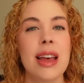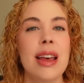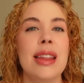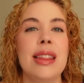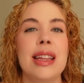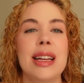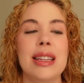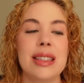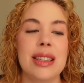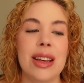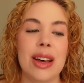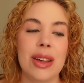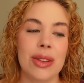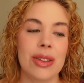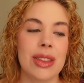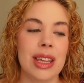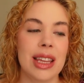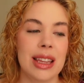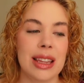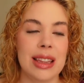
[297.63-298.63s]
That's the other
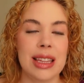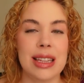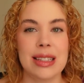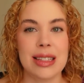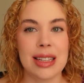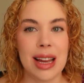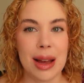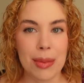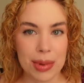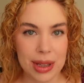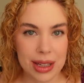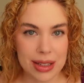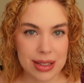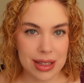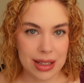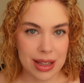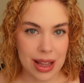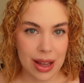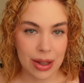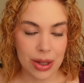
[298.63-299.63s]
thing that these templates
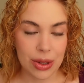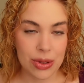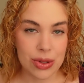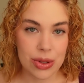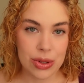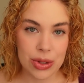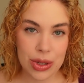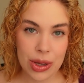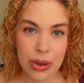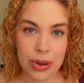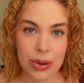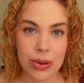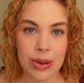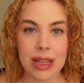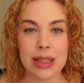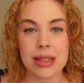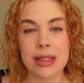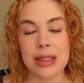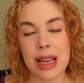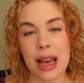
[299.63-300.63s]
allow you to do,
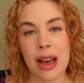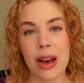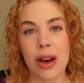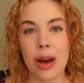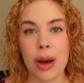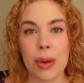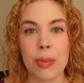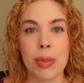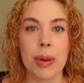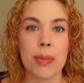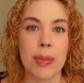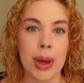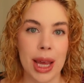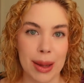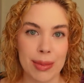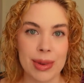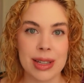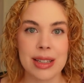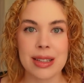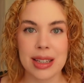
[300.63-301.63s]
is set up a
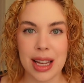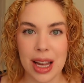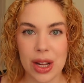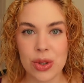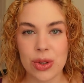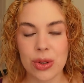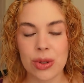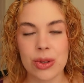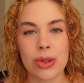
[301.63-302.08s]
payment schedule.